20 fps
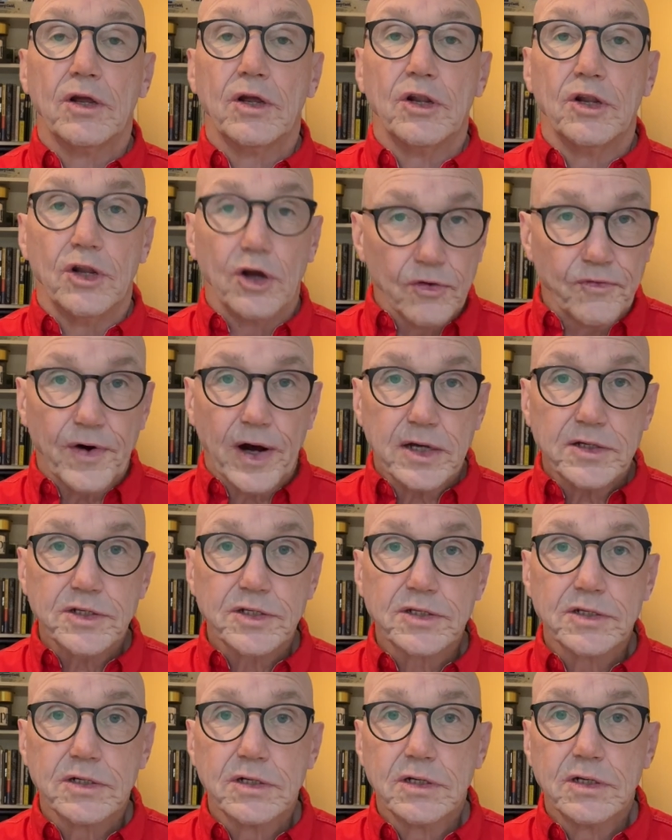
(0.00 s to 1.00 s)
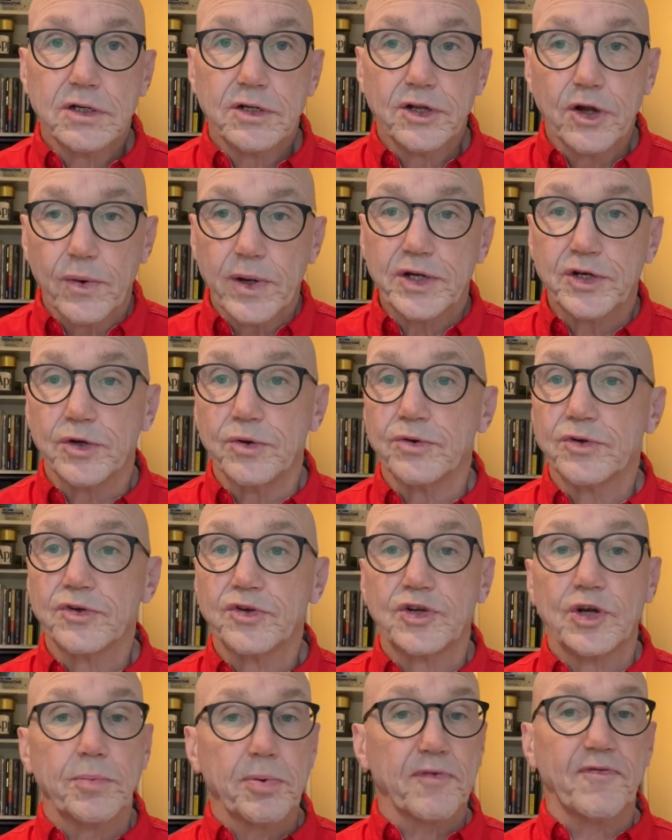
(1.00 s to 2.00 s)
No fuss, no issues,
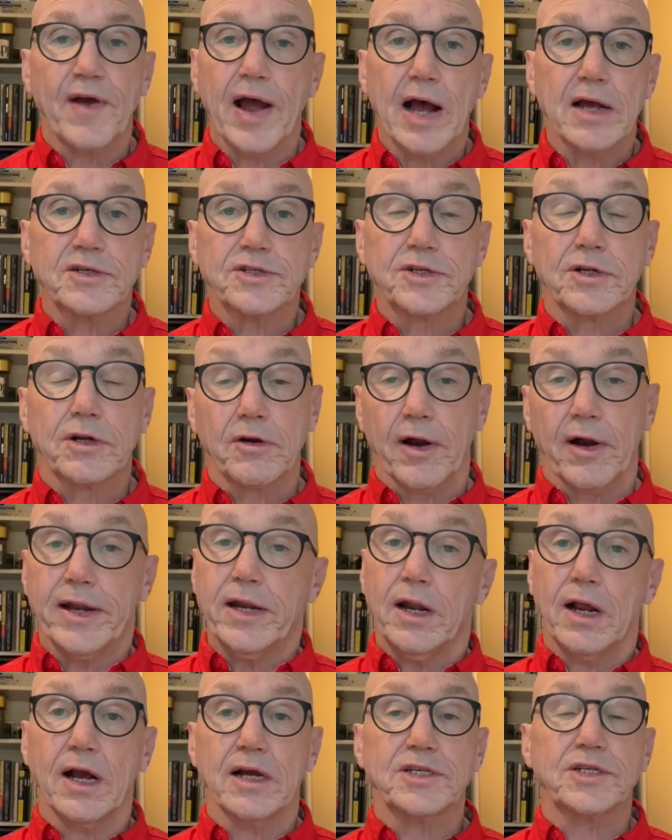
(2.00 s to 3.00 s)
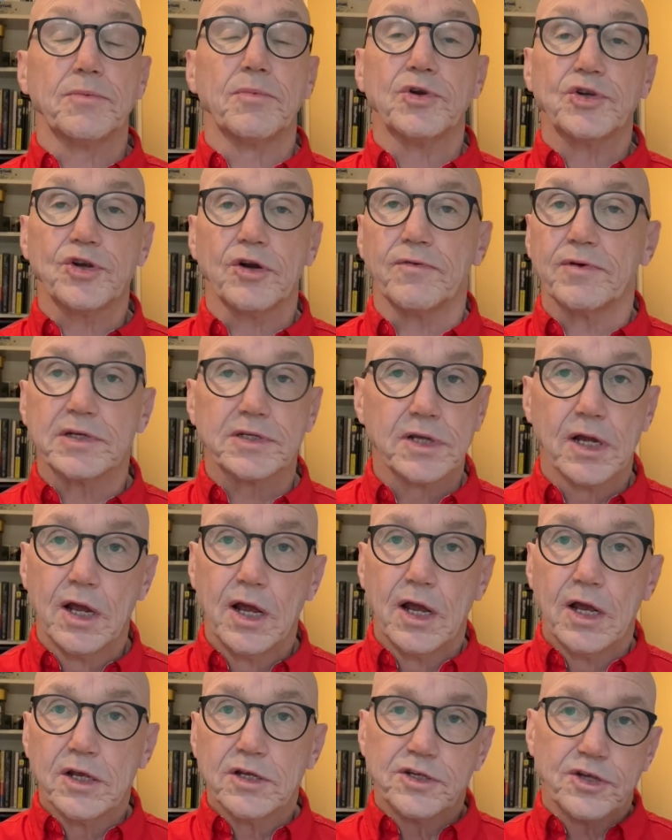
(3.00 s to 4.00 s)
super fast, great customer service.
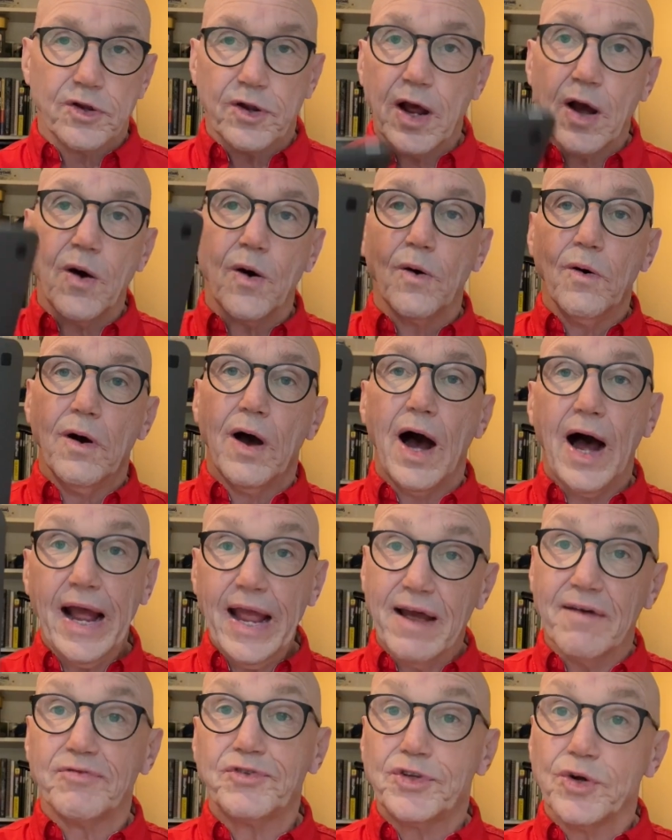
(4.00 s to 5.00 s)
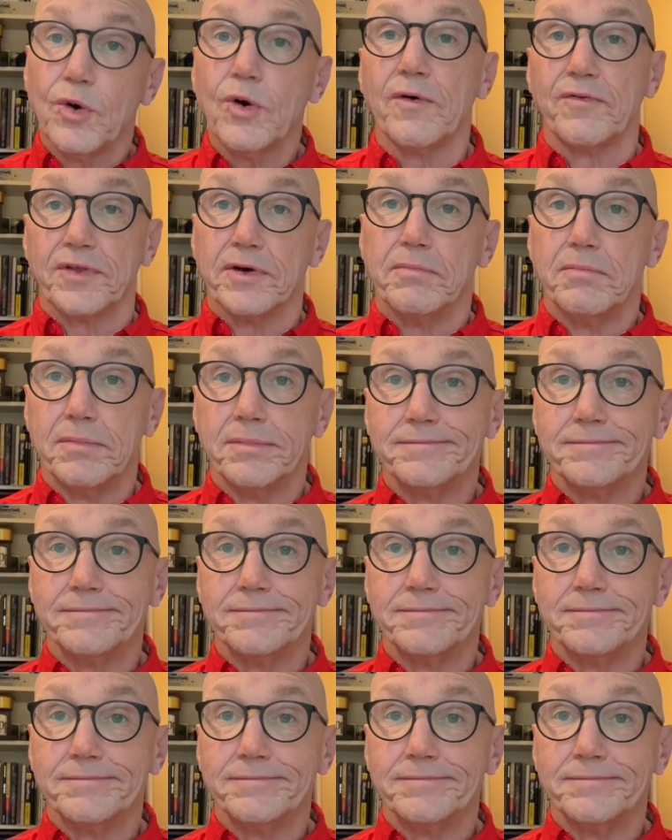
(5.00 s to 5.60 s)
So now I have 2 of them.